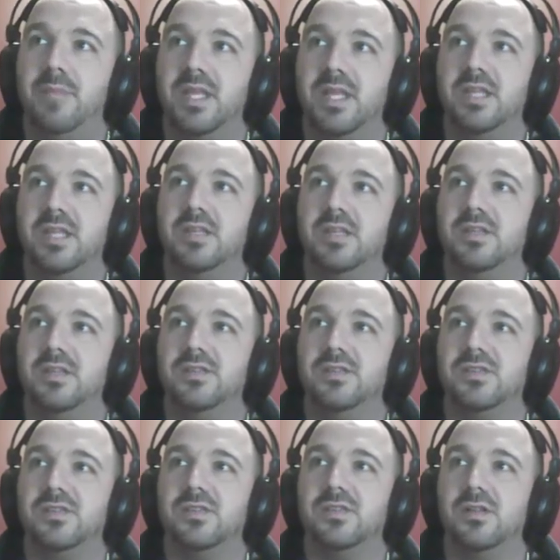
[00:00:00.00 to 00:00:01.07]

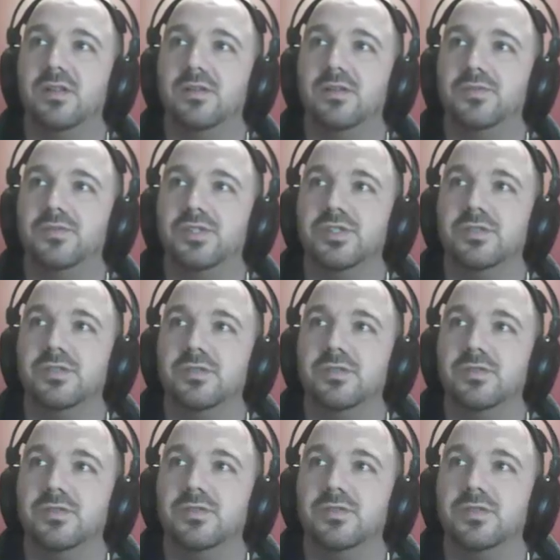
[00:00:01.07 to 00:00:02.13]
many
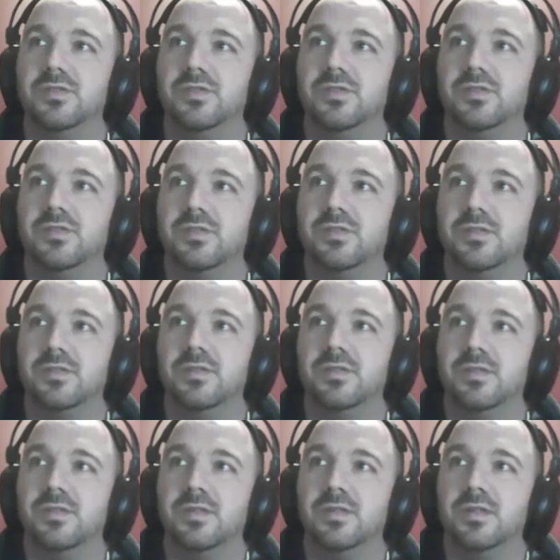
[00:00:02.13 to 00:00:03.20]
solutions.
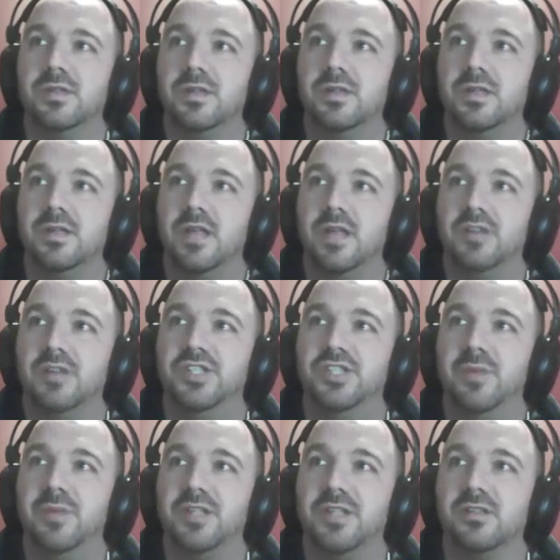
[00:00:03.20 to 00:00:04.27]
Now,
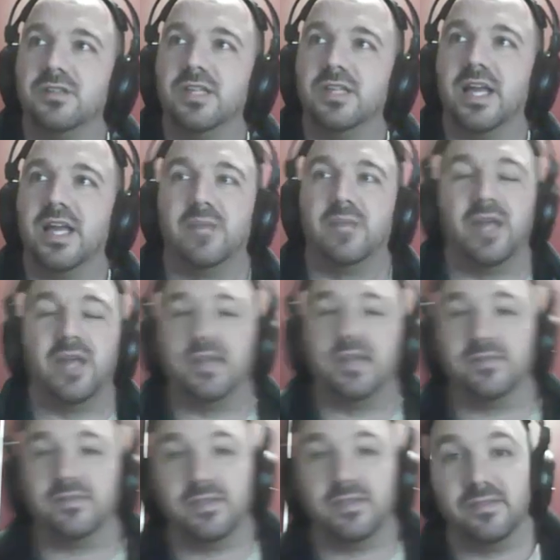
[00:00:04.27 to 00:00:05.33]
geometrically, I got to be
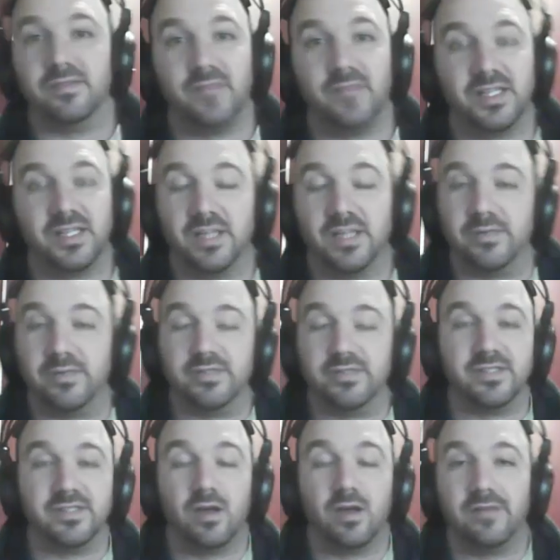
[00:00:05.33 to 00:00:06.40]
honest with you, my
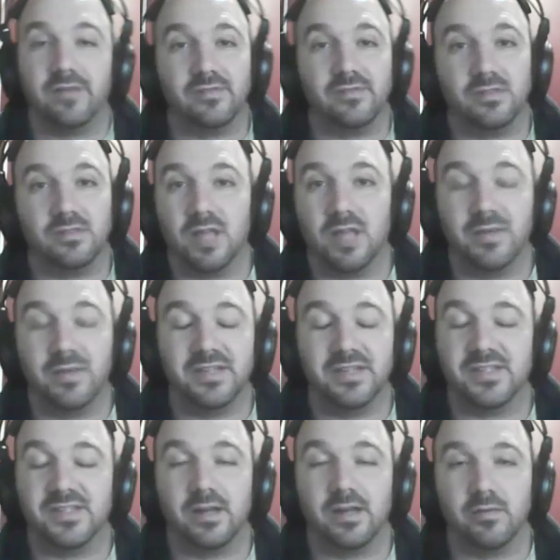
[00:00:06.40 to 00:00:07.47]
geometry is awful. I mean,
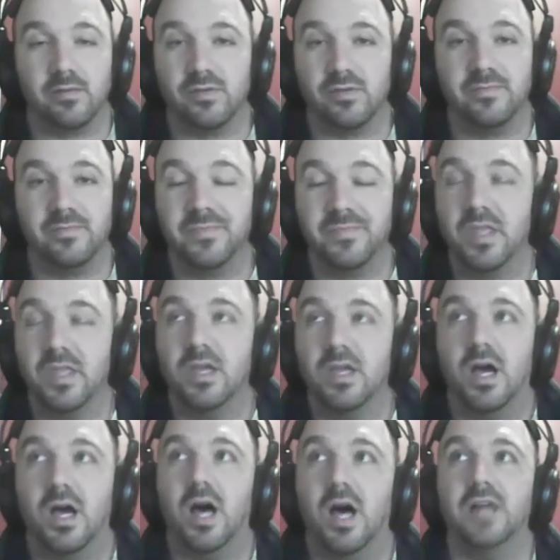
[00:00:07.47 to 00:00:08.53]
it's terrible.
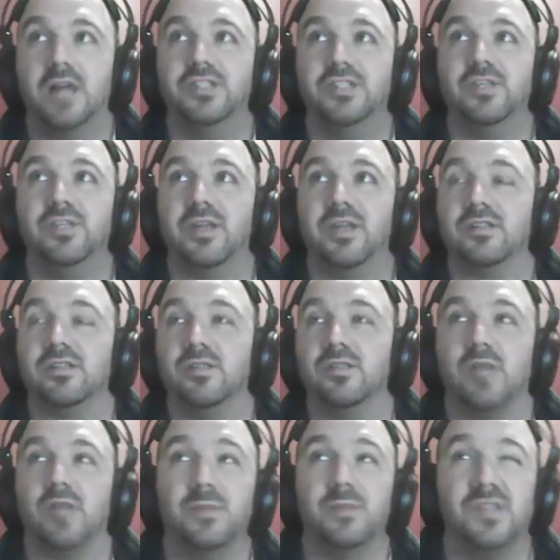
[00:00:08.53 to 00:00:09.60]

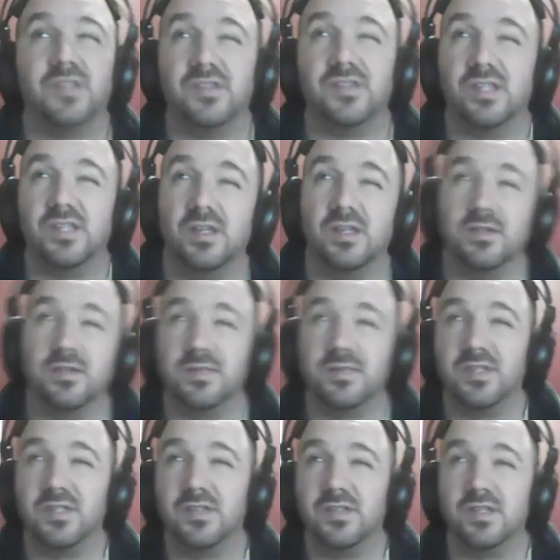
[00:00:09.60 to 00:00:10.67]
Geometrically, what I'm sensing here is
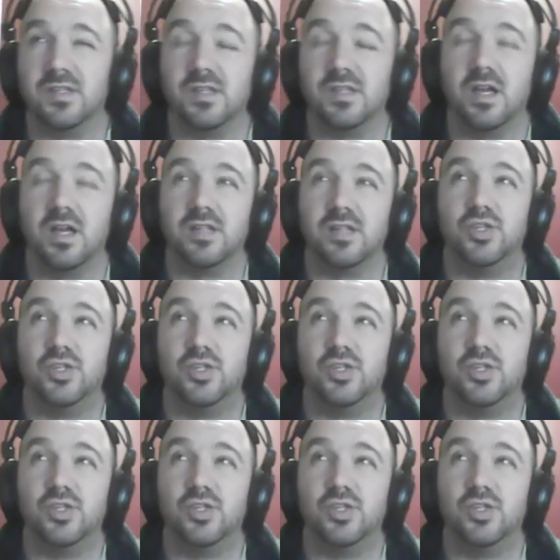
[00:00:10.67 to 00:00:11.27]
I'm sensing